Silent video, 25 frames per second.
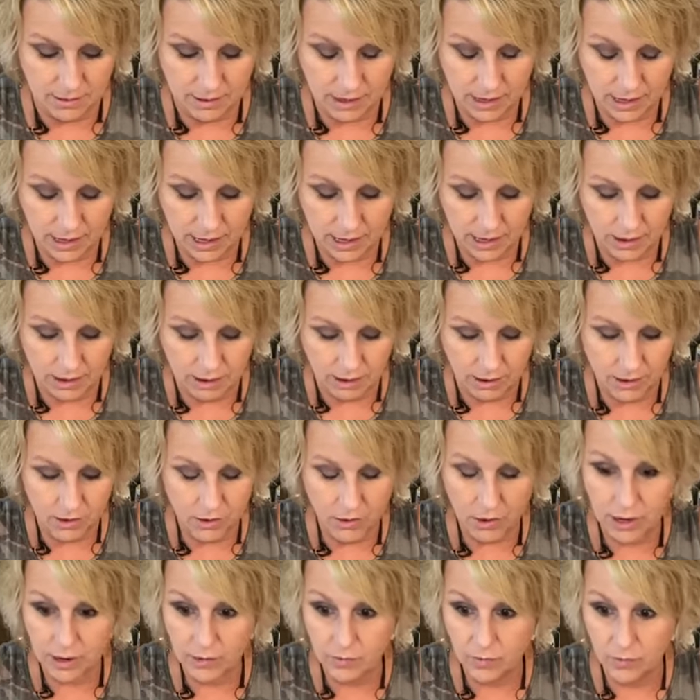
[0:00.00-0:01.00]
Okay, our
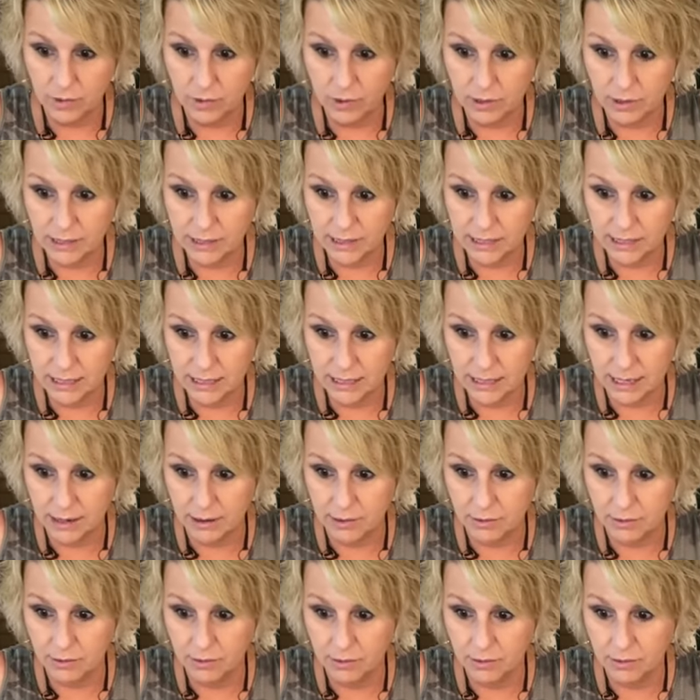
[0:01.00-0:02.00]
grateful is
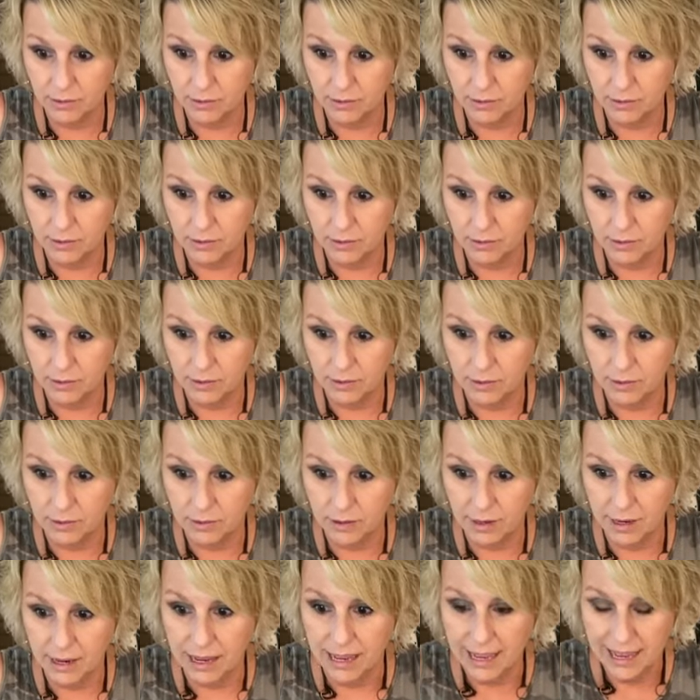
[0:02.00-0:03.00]
down.
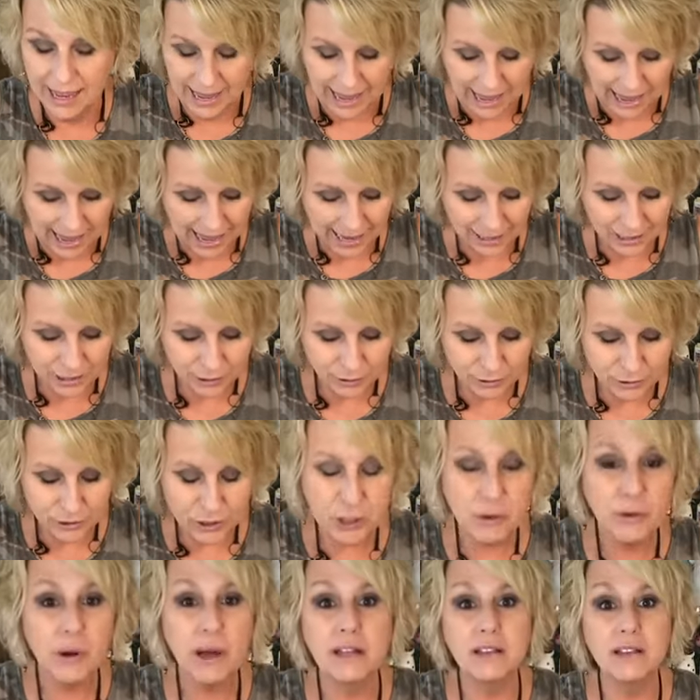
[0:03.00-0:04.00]
I do
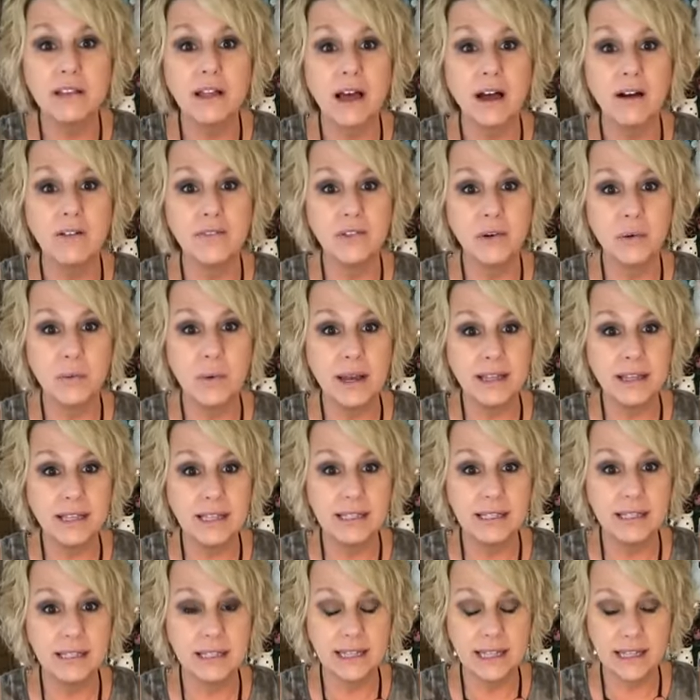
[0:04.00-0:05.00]
too. I love the way
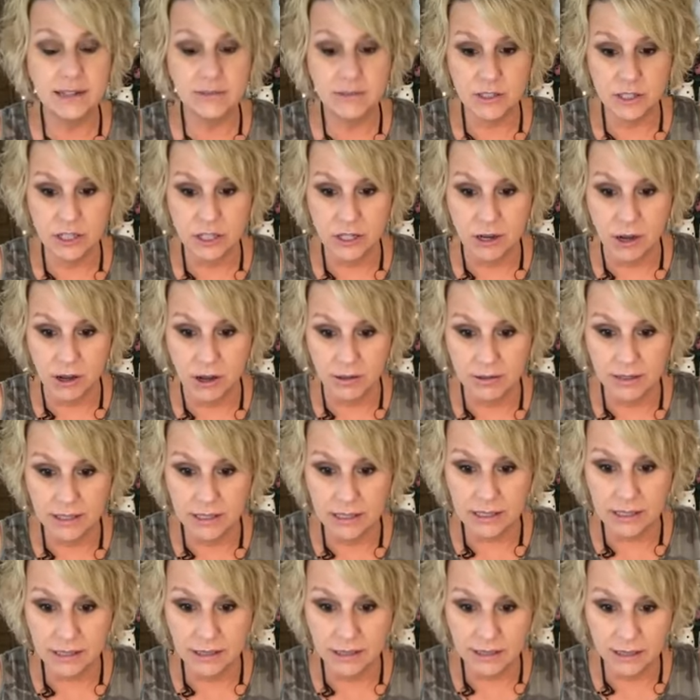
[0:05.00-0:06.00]
these leaves look on
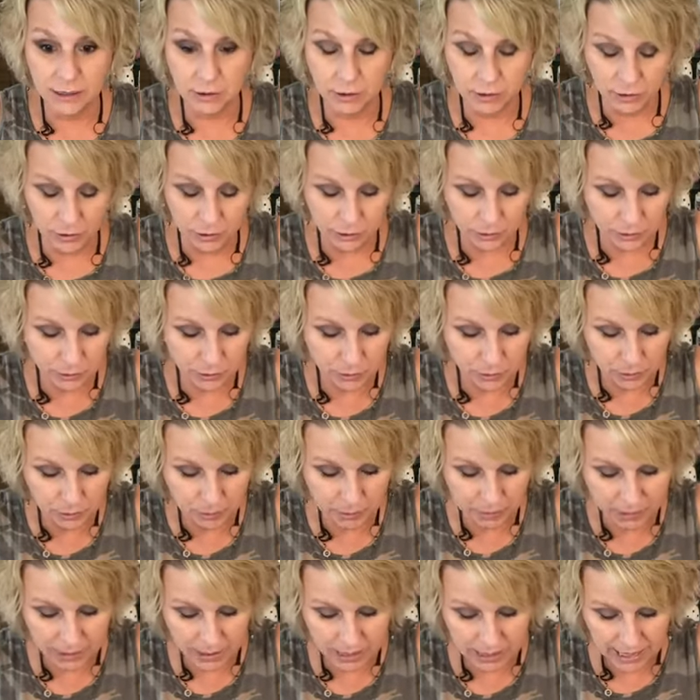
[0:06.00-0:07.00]
this little hoop.
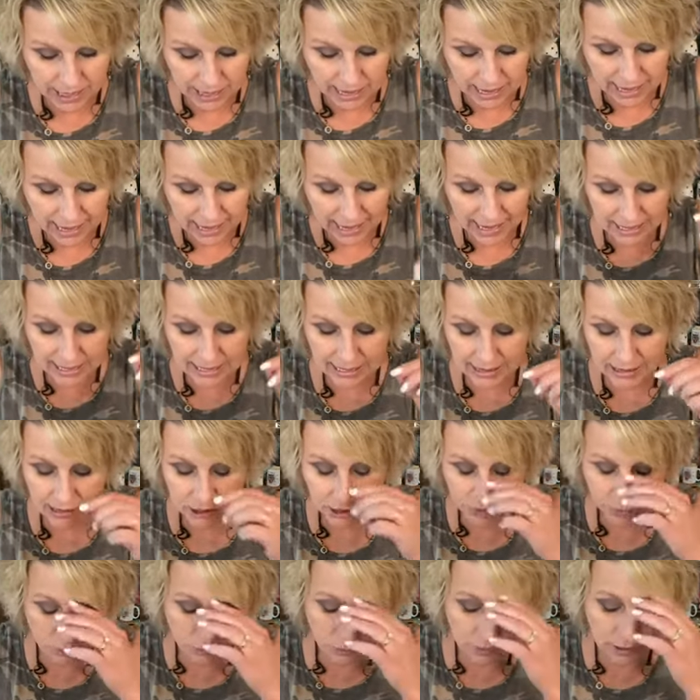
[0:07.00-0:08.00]
And
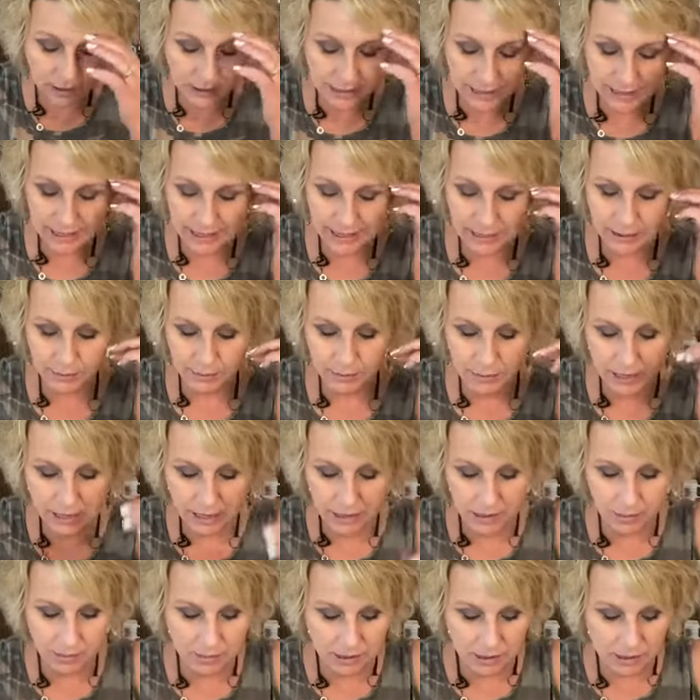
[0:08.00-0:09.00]
it's really
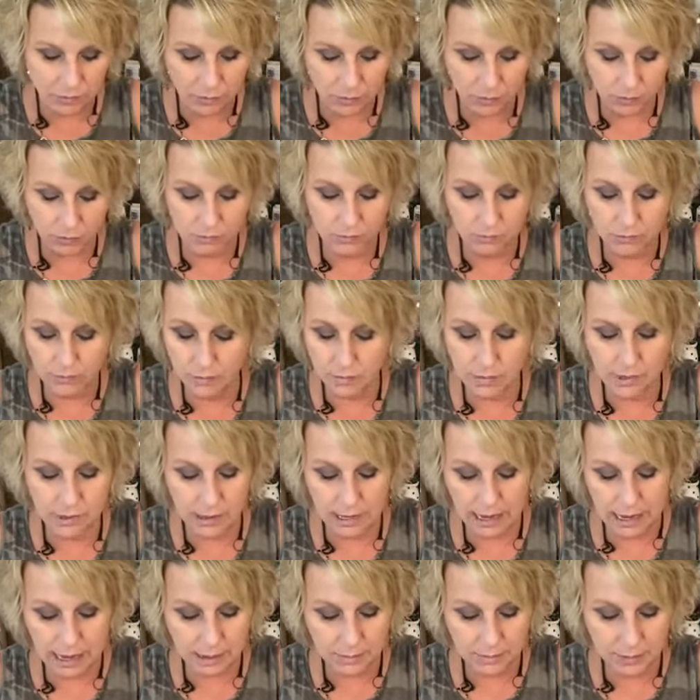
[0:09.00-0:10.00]
making me
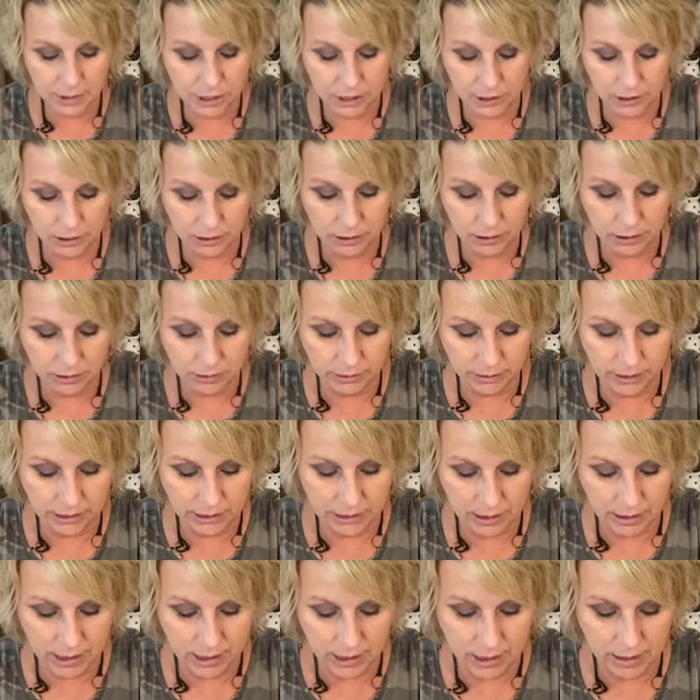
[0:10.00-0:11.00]
absolutely
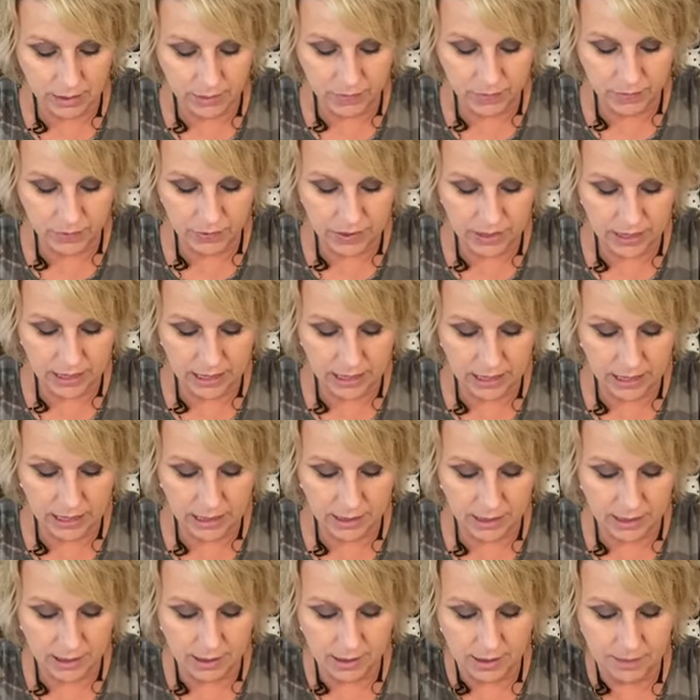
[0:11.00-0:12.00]
love
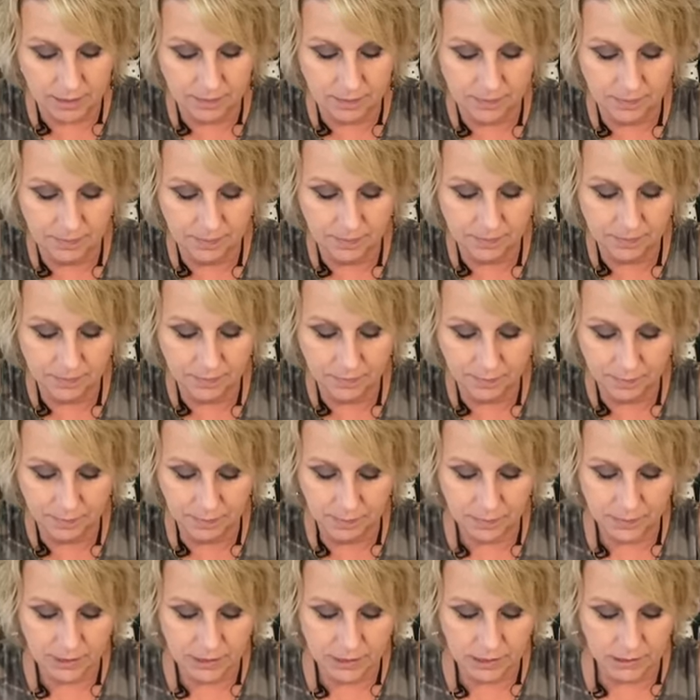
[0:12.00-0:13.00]
the um,
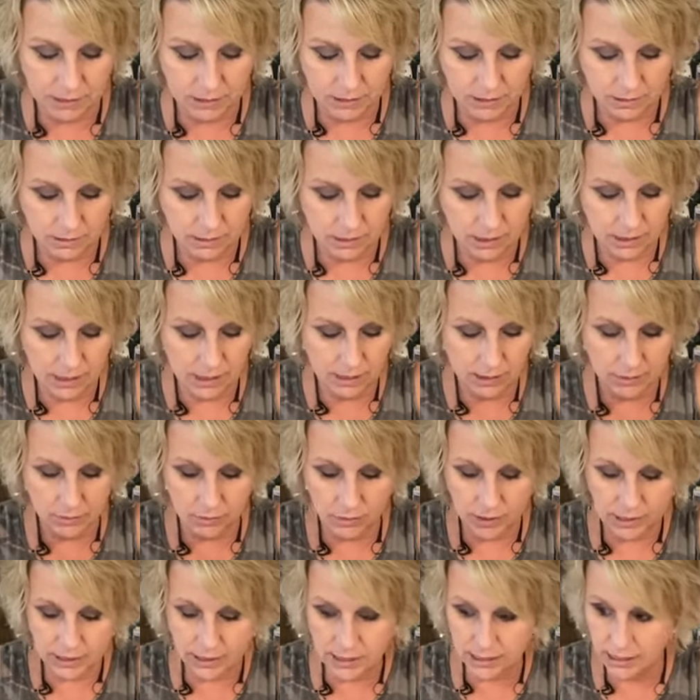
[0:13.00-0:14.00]
the
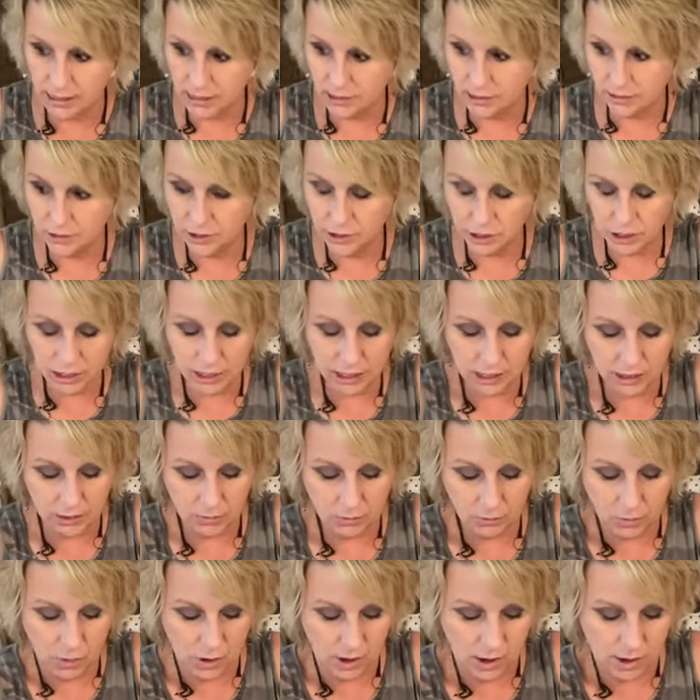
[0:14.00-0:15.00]
rusty
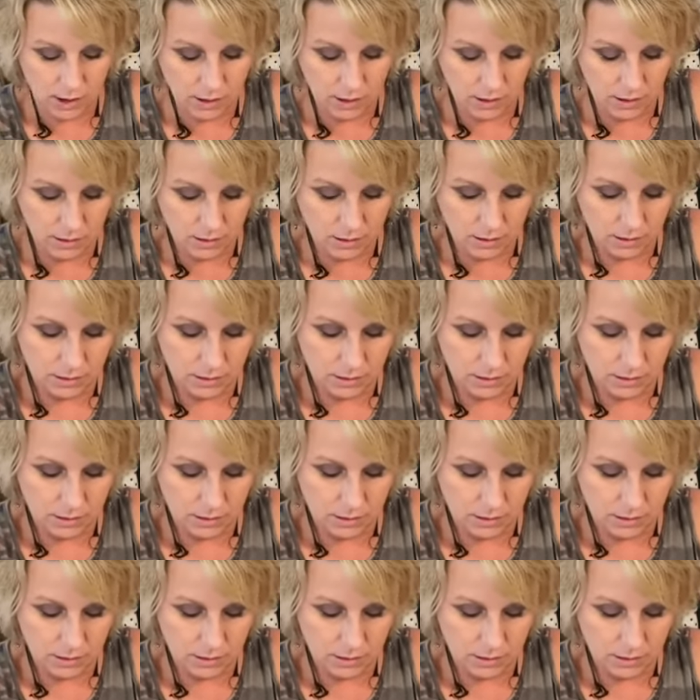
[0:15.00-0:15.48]
chicken wire.